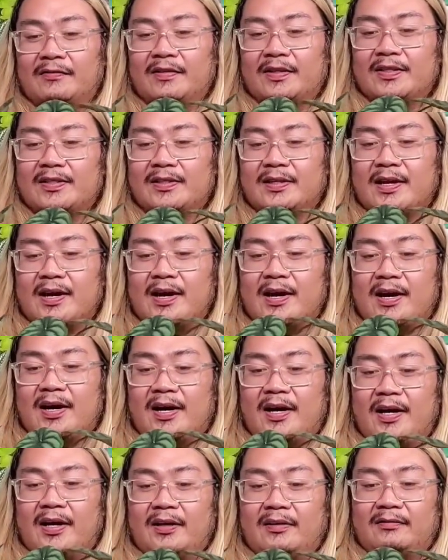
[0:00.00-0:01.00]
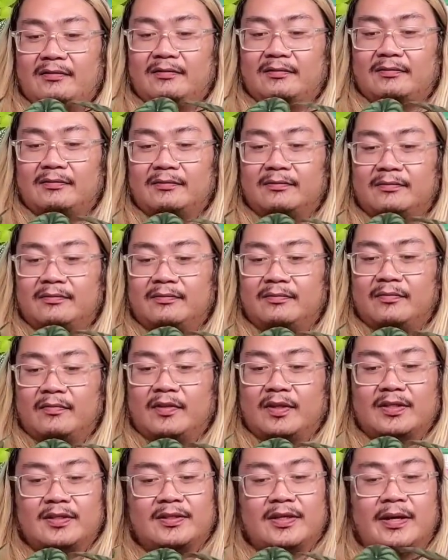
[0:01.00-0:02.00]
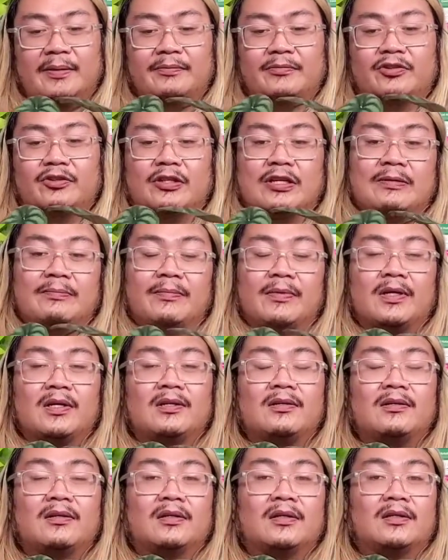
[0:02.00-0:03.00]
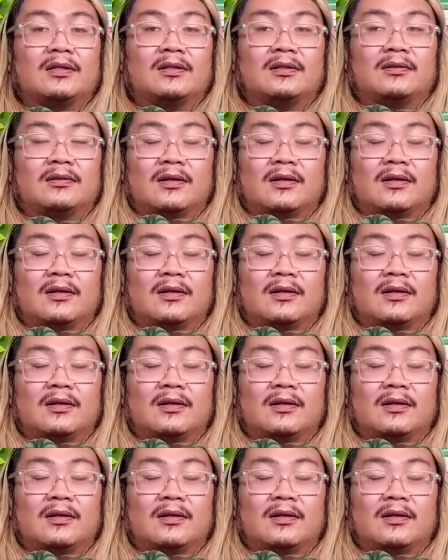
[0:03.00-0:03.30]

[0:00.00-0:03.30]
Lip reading: I give this guy the same treatment,